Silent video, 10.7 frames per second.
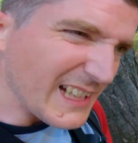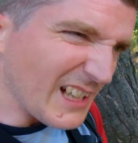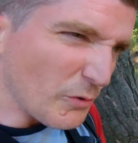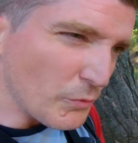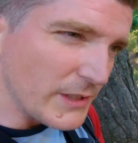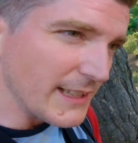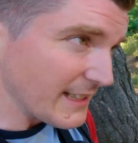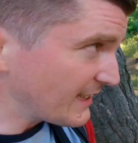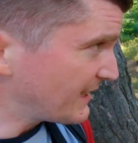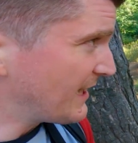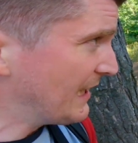I really
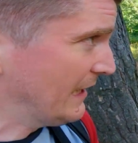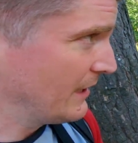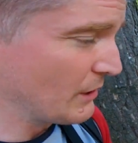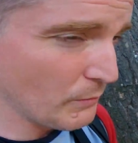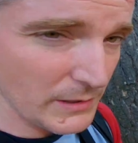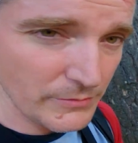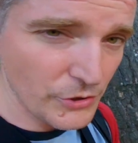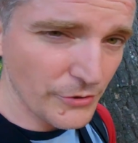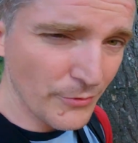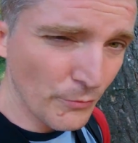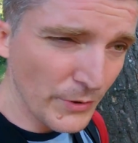like the Wild
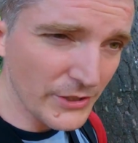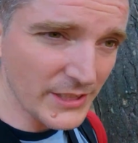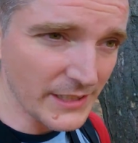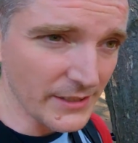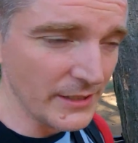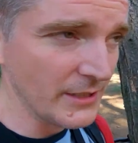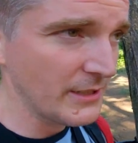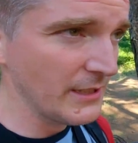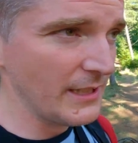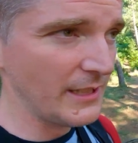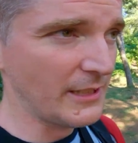Enduro rear tyre
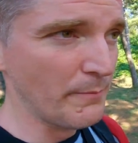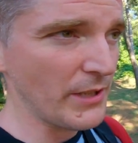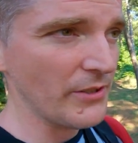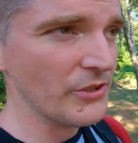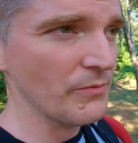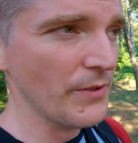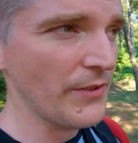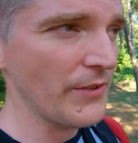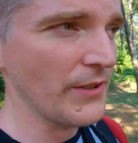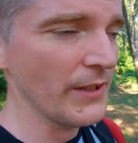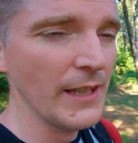in comparison with
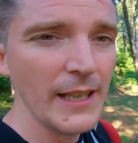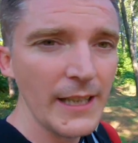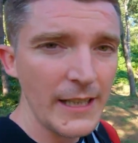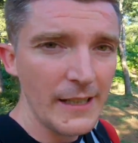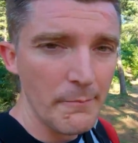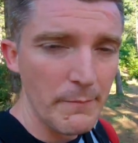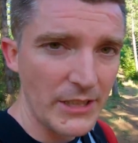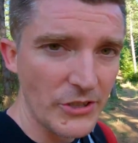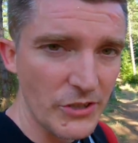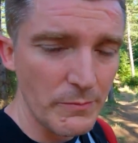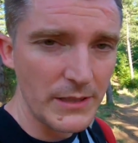the
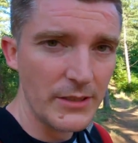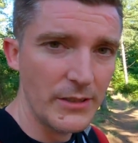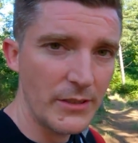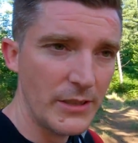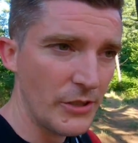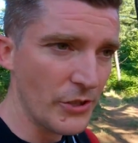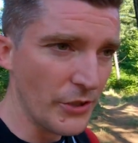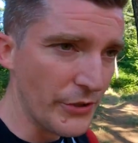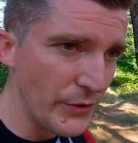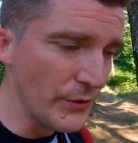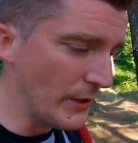Maxxis Minion
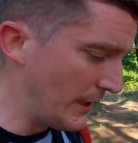DHR2,